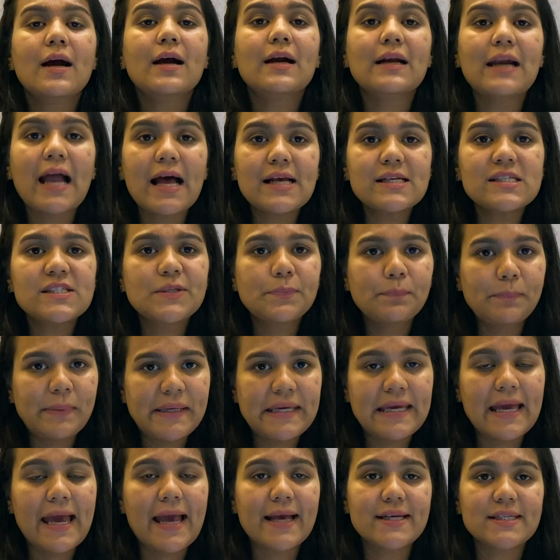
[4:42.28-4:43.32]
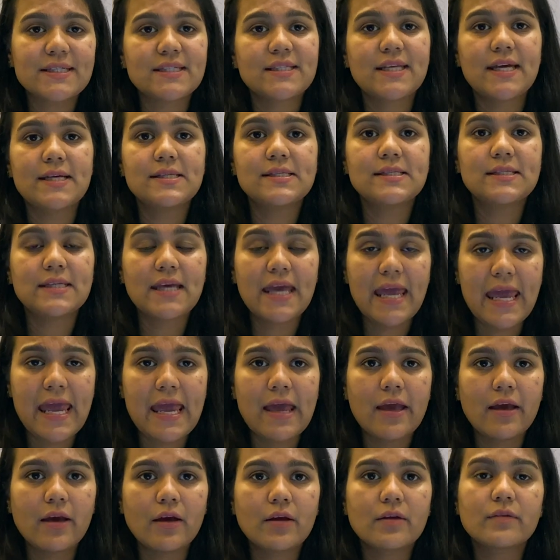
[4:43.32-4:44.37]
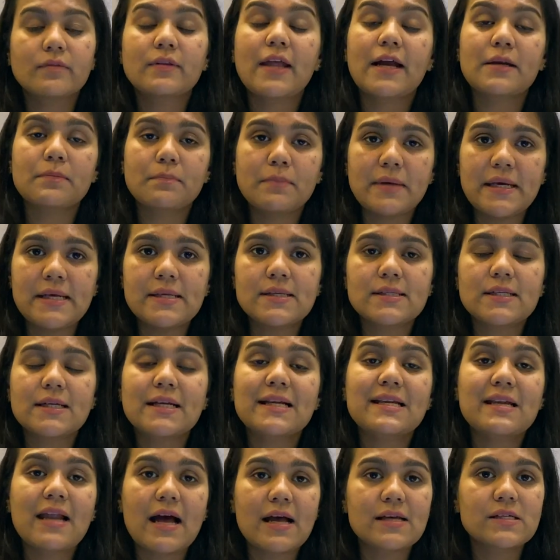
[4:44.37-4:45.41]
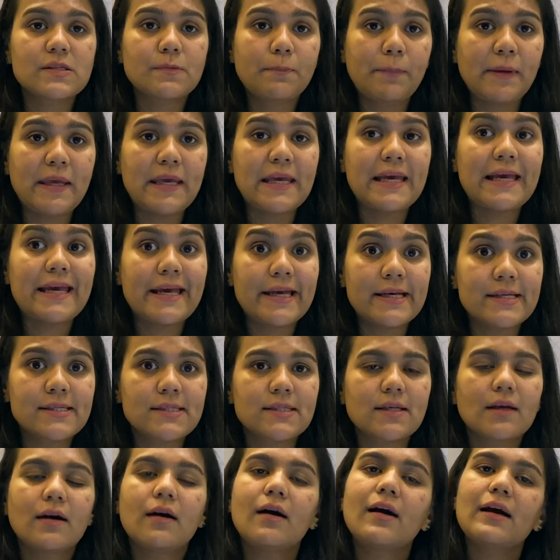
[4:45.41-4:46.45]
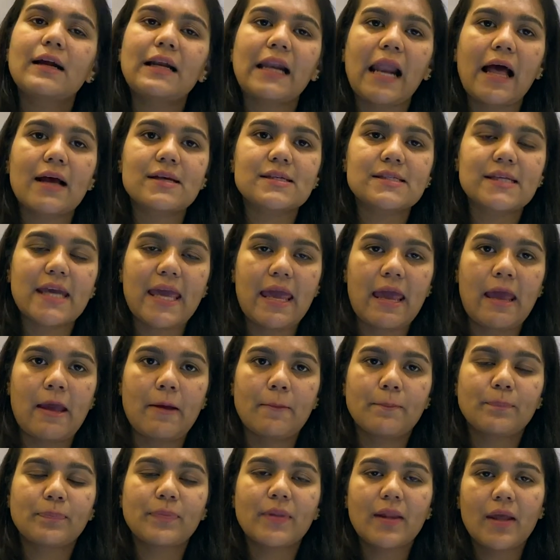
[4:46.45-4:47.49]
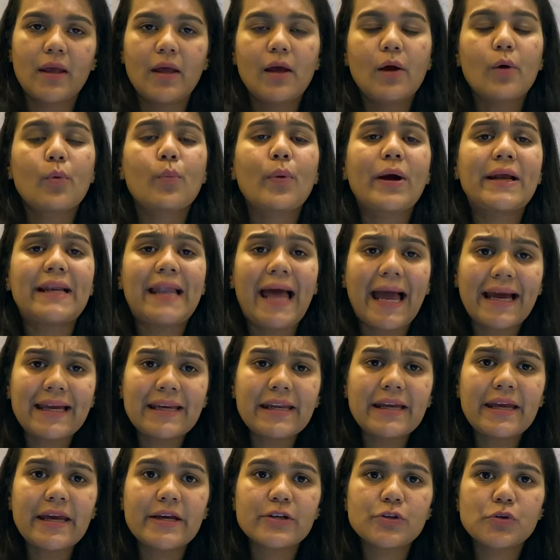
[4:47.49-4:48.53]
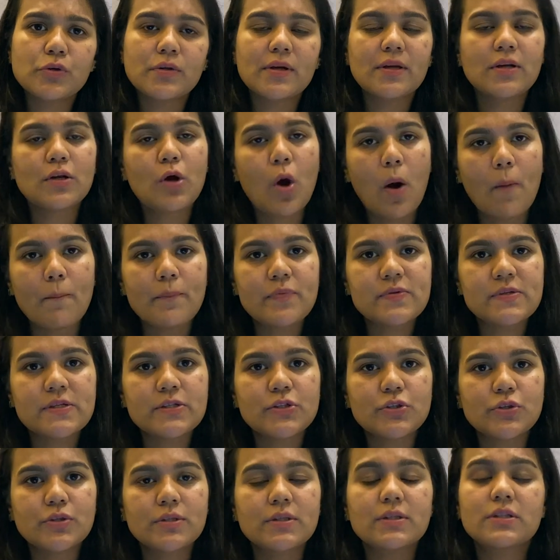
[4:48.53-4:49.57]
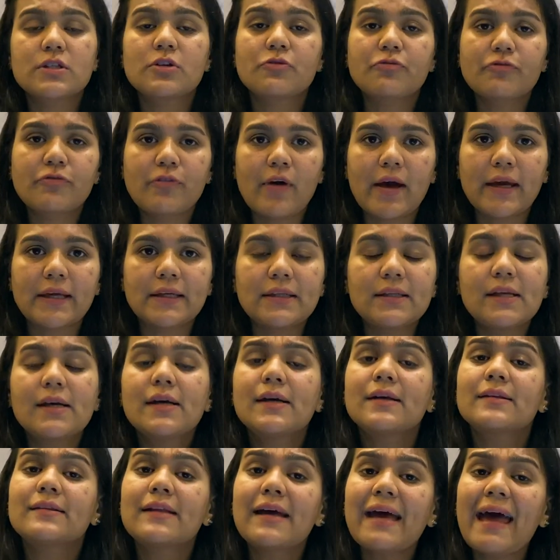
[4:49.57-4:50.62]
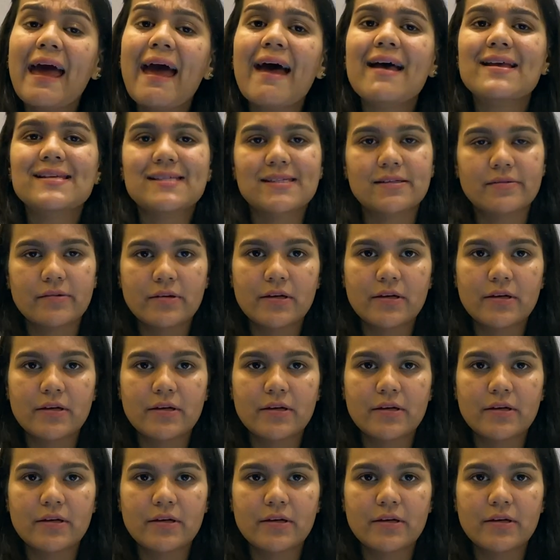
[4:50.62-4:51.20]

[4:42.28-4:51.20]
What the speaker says: Class B extends A, that means class B is a class A. While aggregation and composition define the has-a